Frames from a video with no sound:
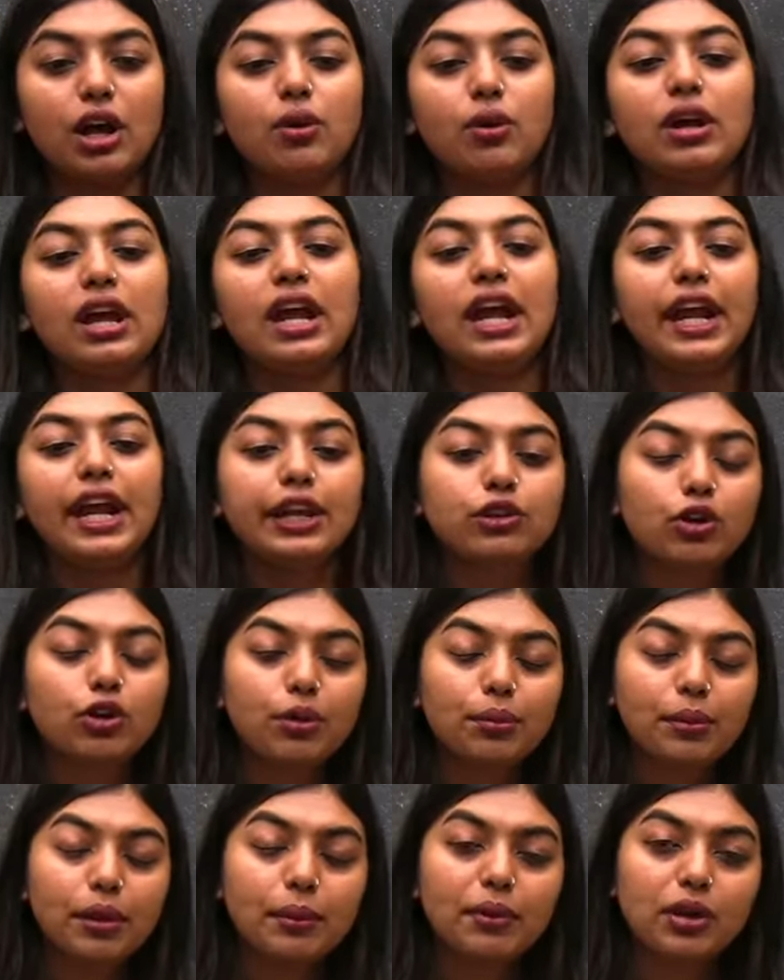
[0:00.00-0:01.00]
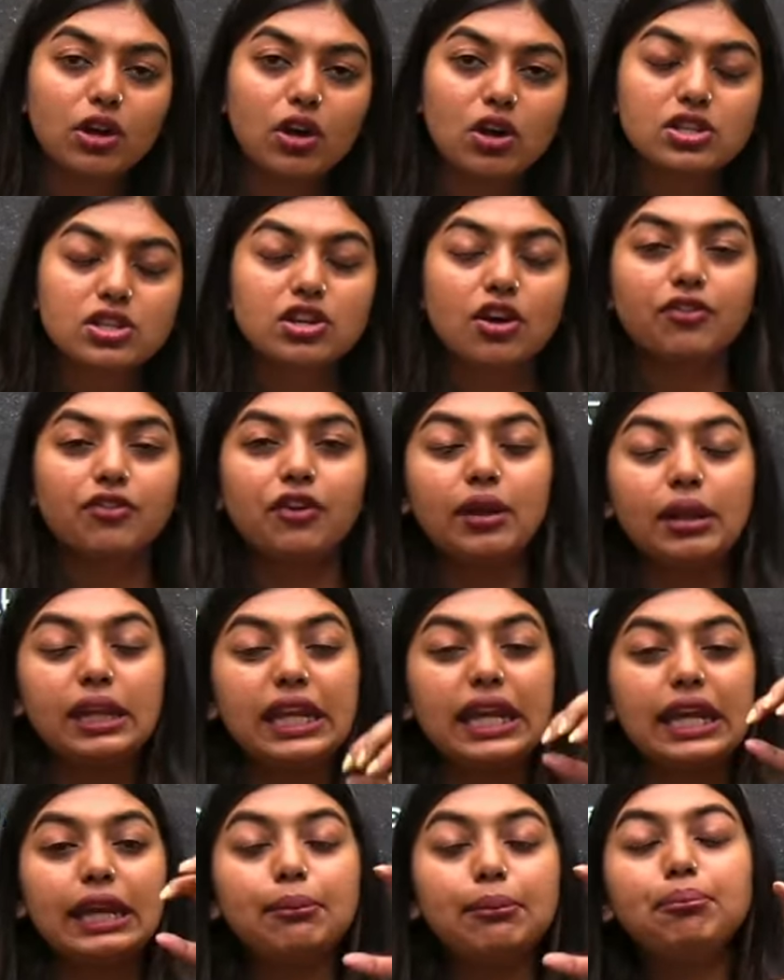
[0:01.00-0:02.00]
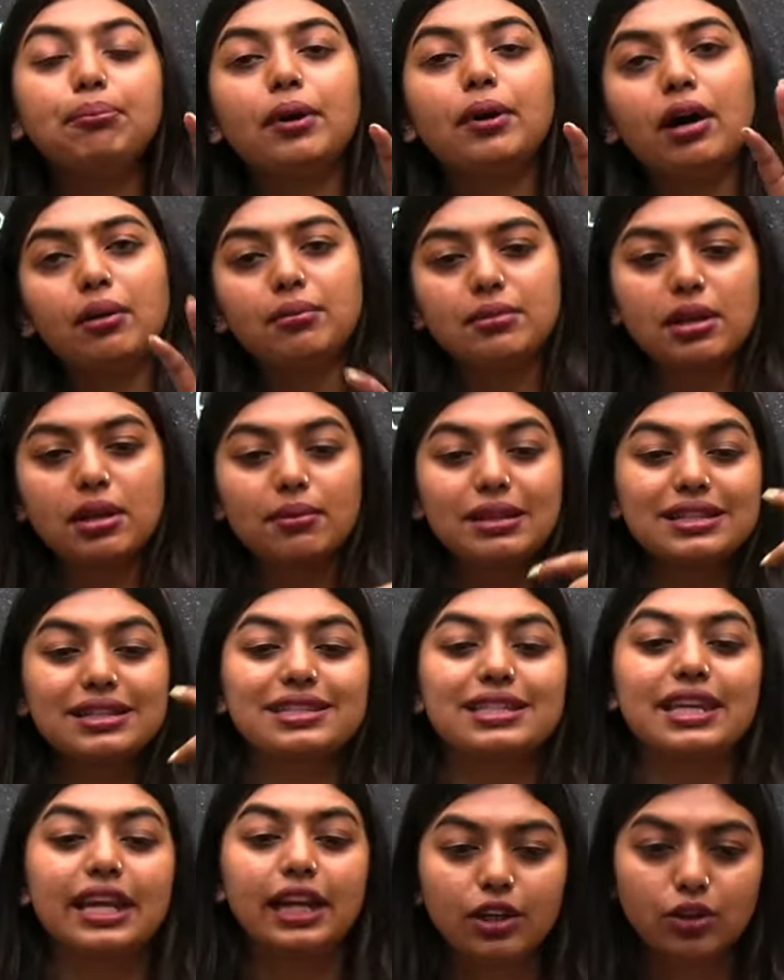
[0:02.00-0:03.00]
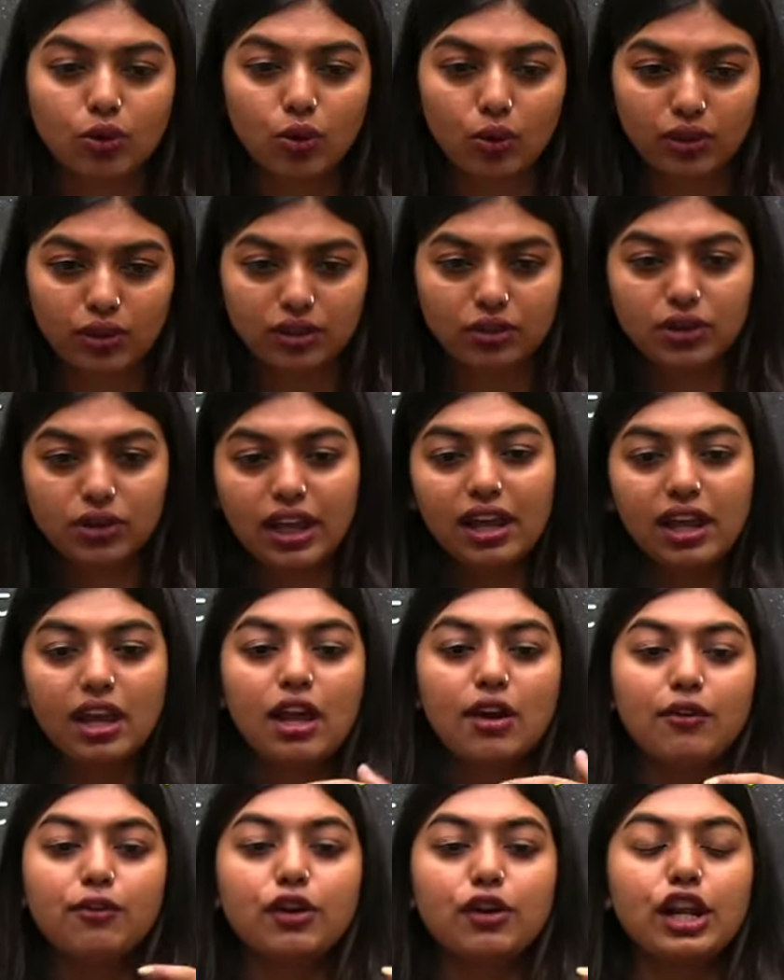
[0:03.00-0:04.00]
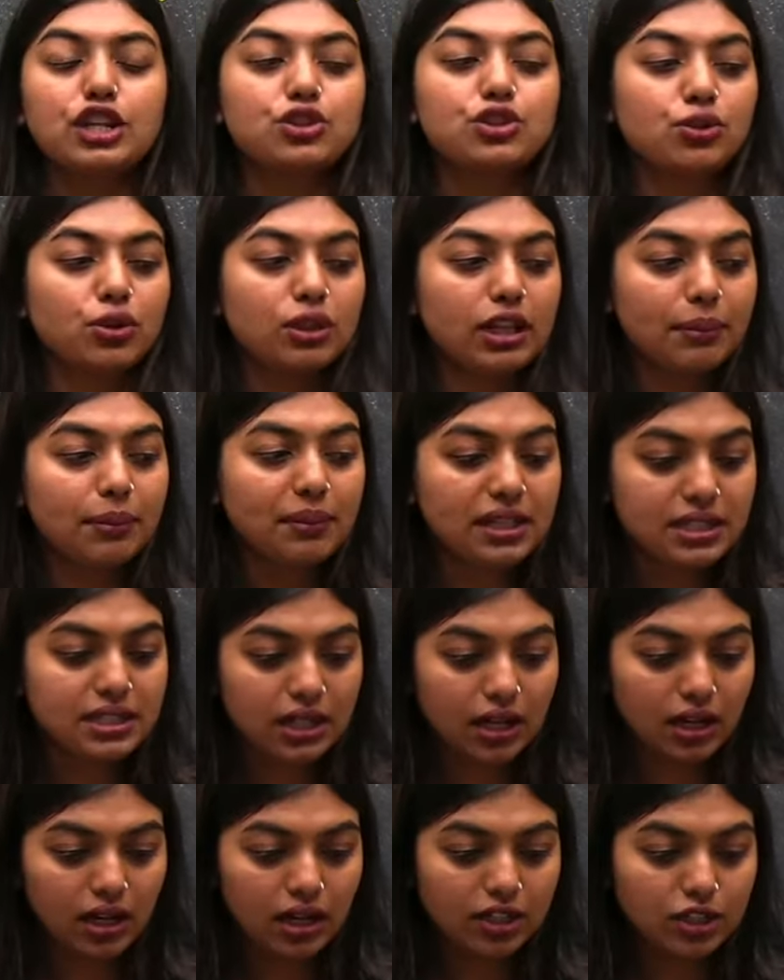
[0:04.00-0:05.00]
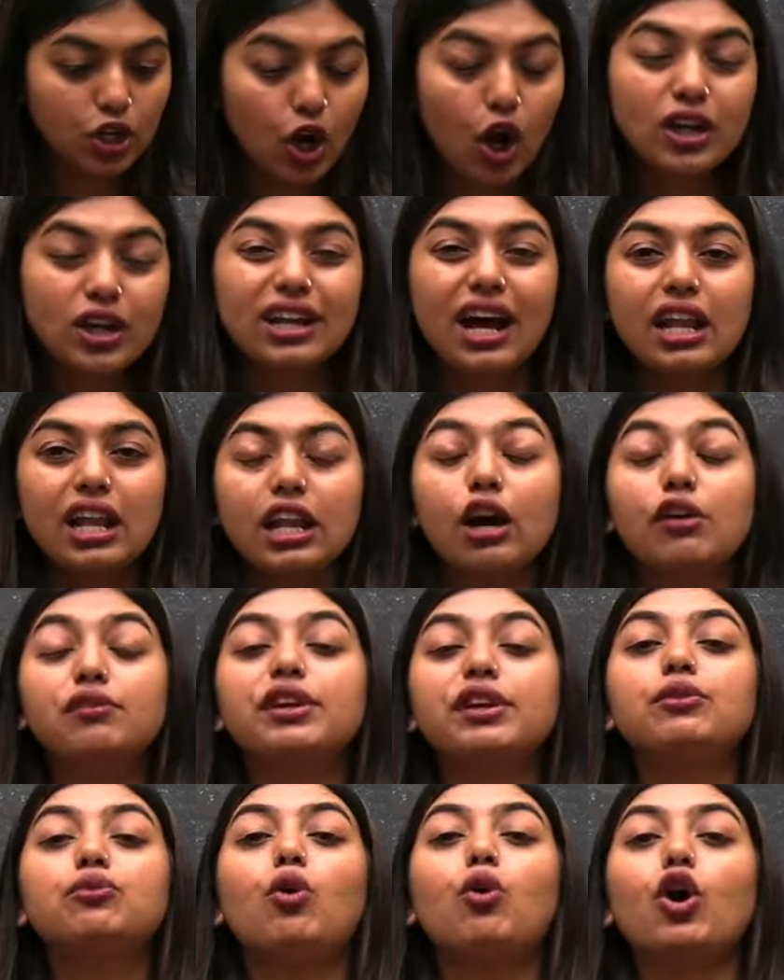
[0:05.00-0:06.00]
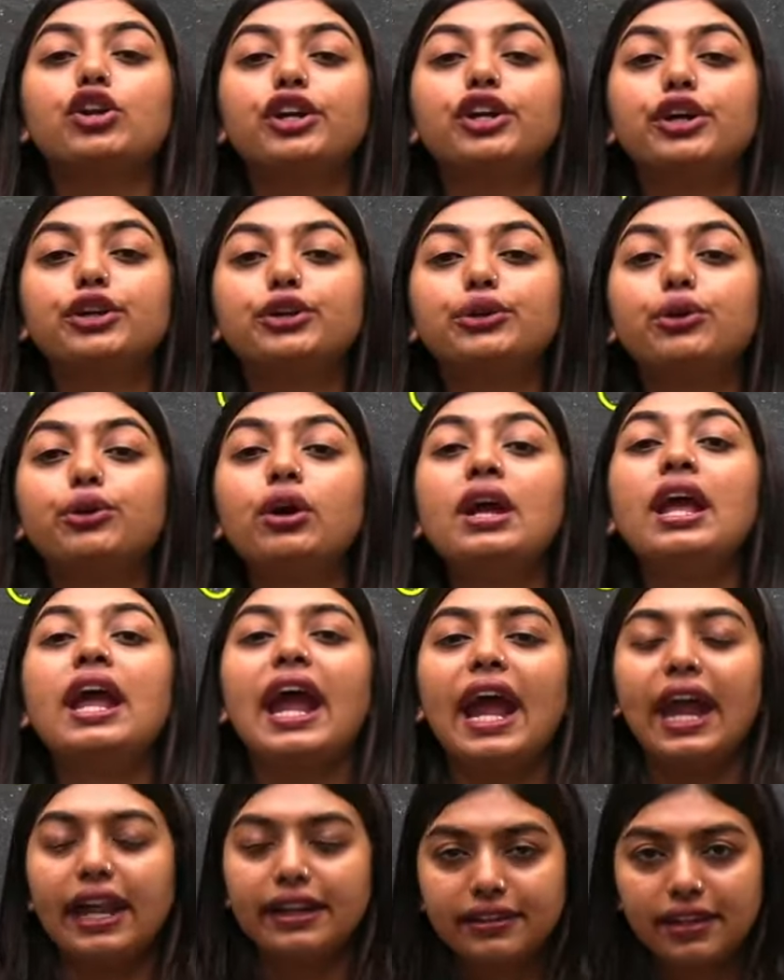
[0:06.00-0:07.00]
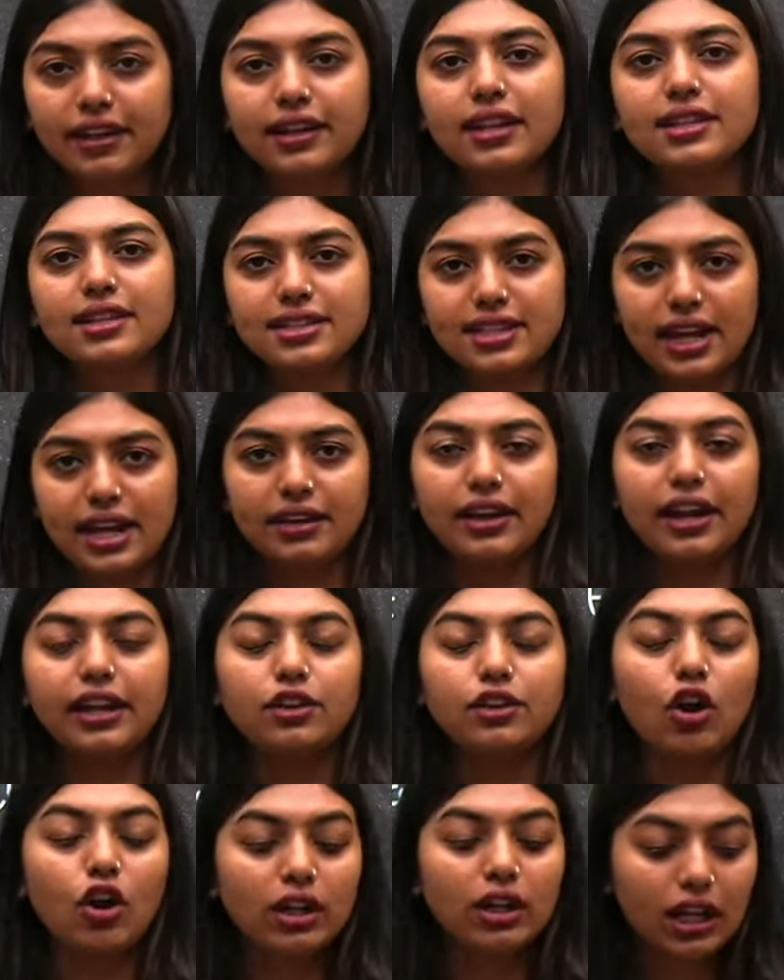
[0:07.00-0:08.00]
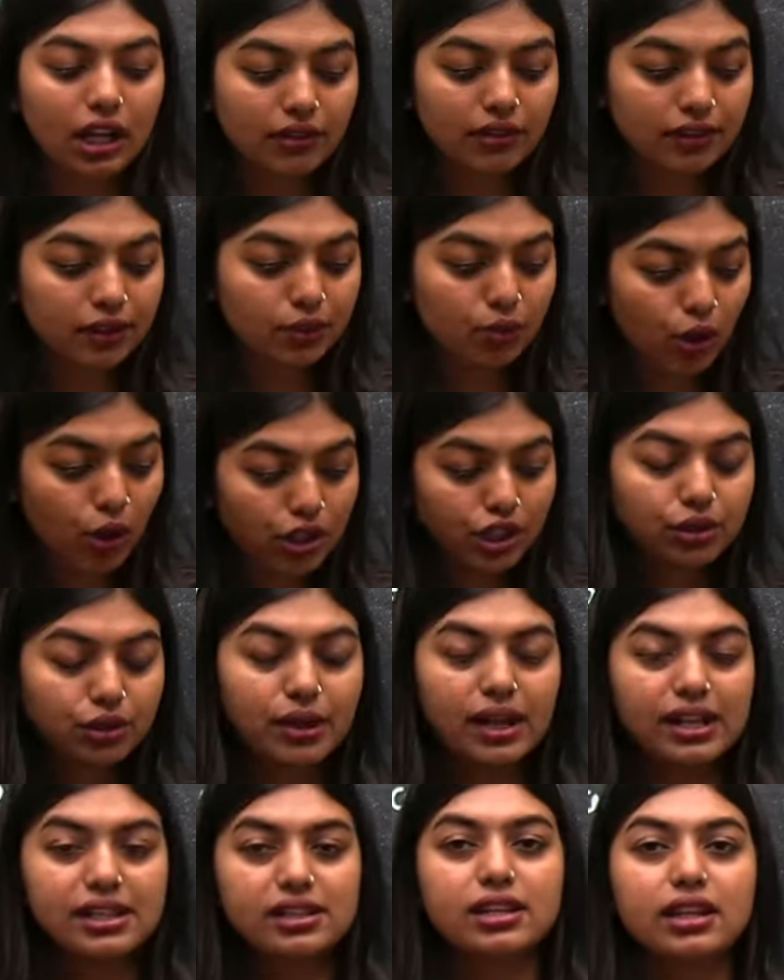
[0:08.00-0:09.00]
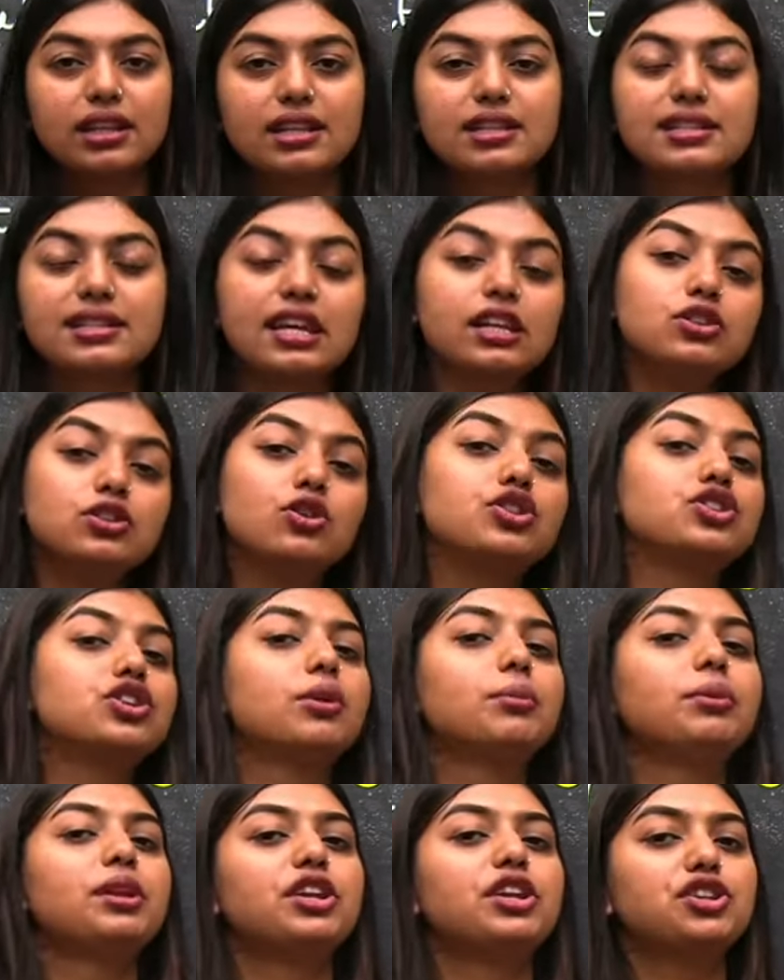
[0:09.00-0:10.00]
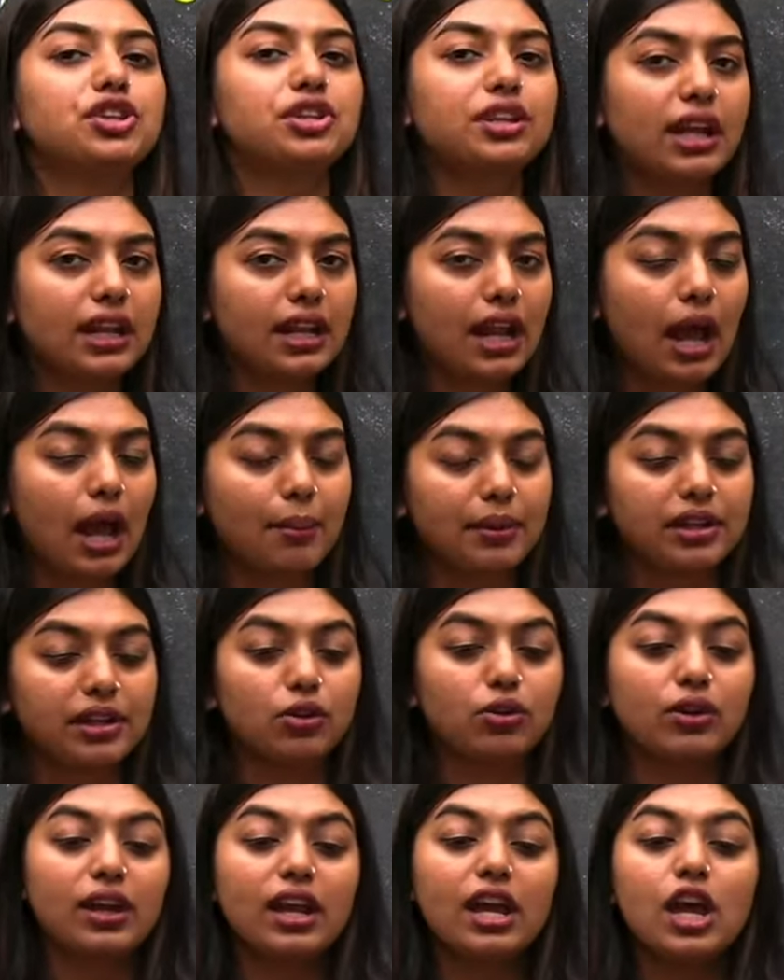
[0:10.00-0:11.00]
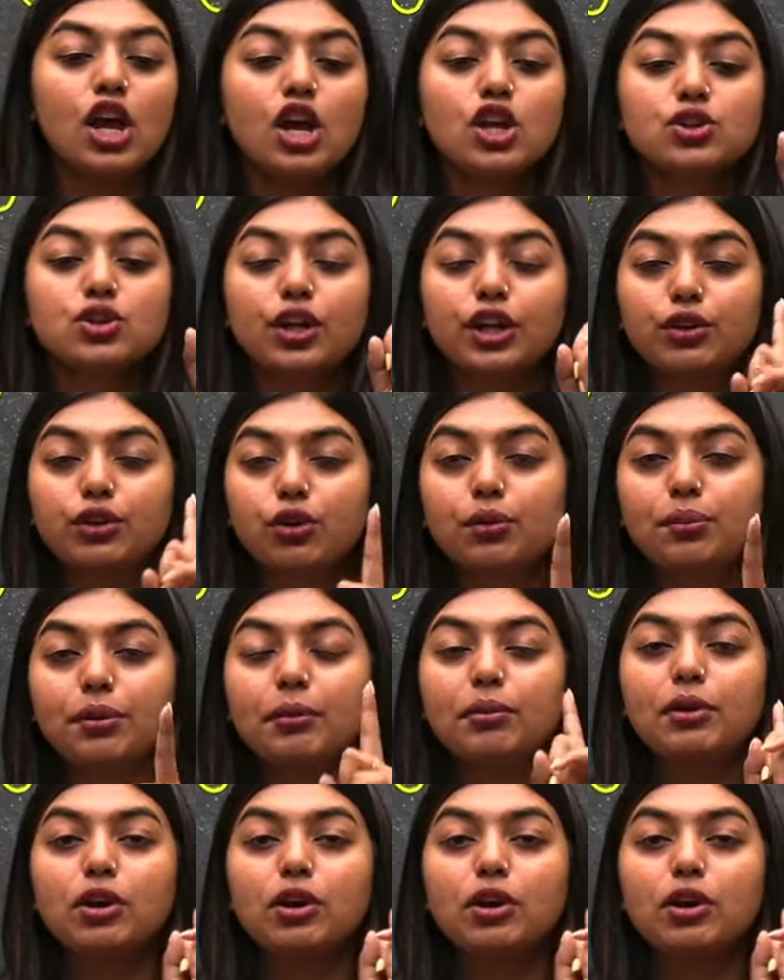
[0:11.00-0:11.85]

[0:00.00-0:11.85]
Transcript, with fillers: Now, it could be because of an impermeable seed coat, okay, for H2O. That means not allowing water to enter inside, right, not allowing water to enter inside, so germination can happen, okay. So, it could be